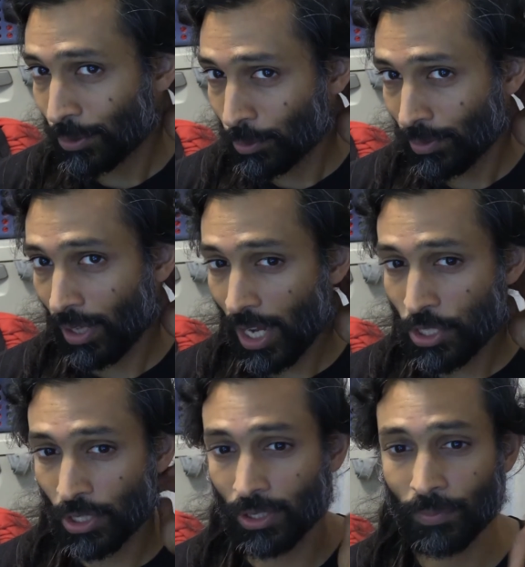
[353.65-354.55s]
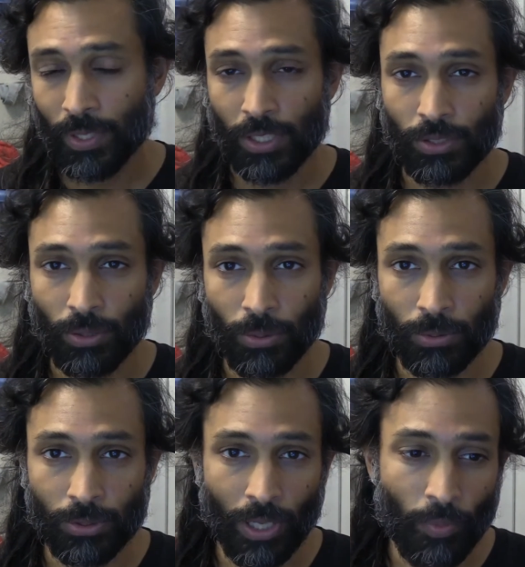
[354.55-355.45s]
logical.
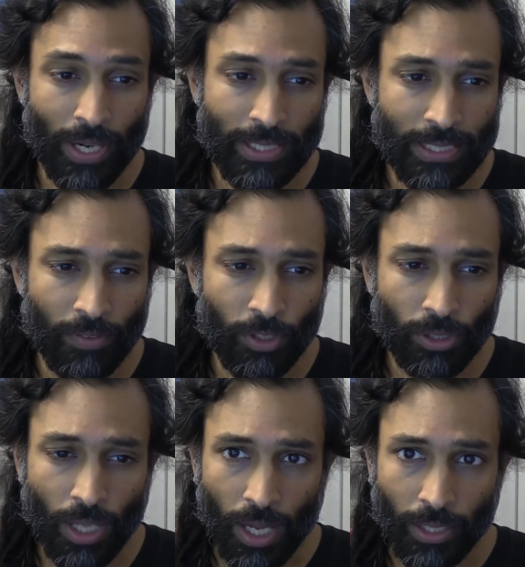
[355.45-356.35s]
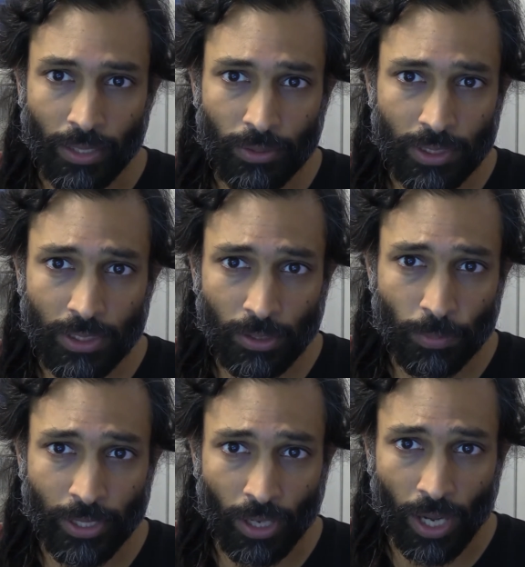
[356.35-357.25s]
So I went at 7 o'clock. And it was still
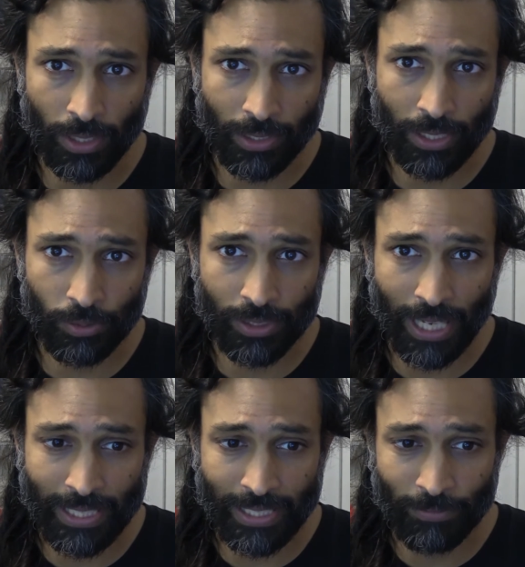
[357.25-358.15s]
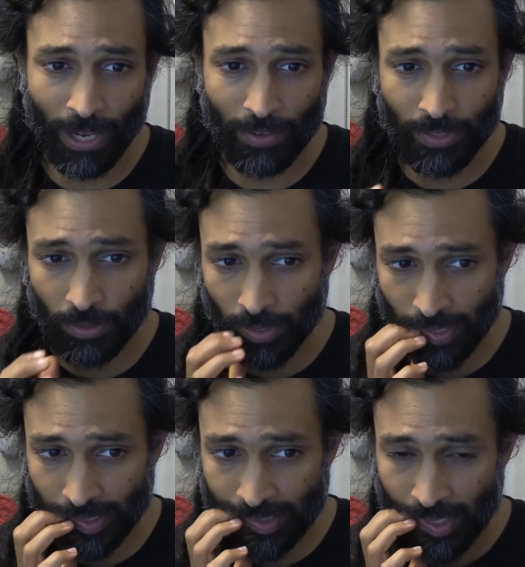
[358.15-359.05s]
pretty hot then. It was 95
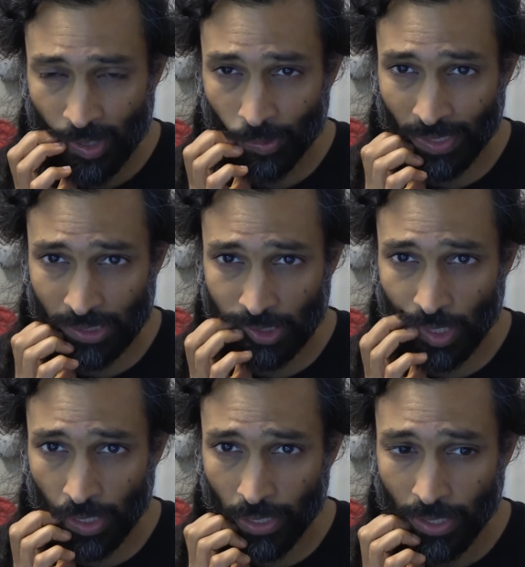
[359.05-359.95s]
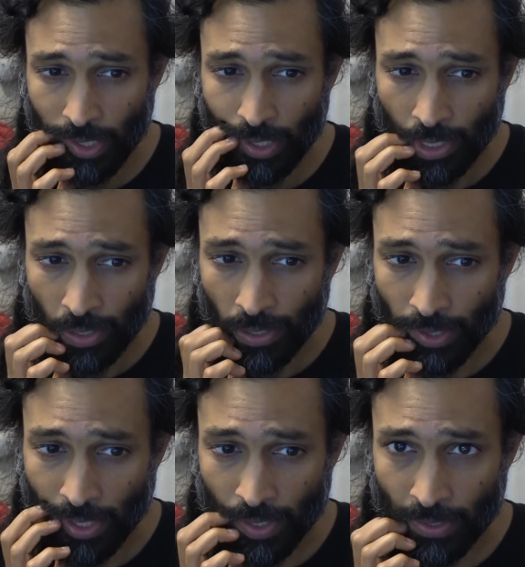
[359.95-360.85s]
degrees when I started.
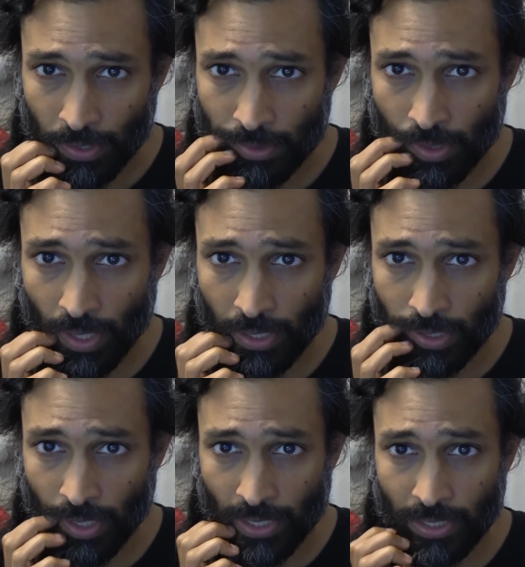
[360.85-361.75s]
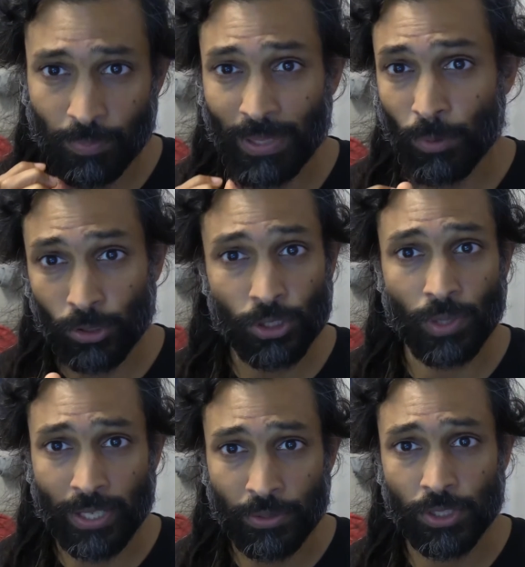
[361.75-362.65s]
I did my most
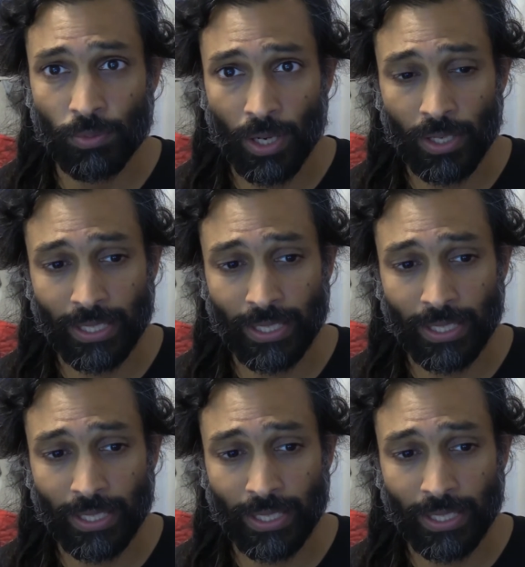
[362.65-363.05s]
strenuous run,